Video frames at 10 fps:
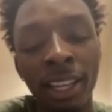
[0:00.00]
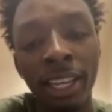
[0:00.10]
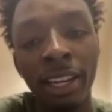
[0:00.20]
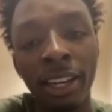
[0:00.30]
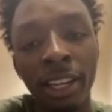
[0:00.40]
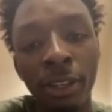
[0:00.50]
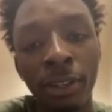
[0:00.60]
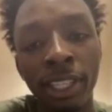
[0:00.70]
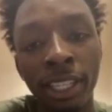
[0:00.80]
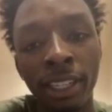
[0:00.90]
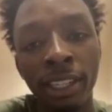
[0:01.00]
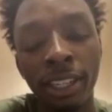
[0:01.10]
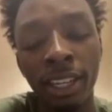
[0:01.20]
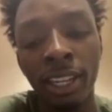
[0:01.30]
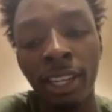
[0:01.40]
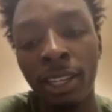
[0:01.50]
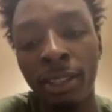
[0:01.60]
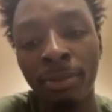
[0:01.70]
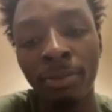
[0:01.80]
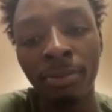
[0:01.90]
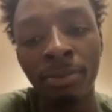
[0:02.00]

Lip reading: here in Houston. The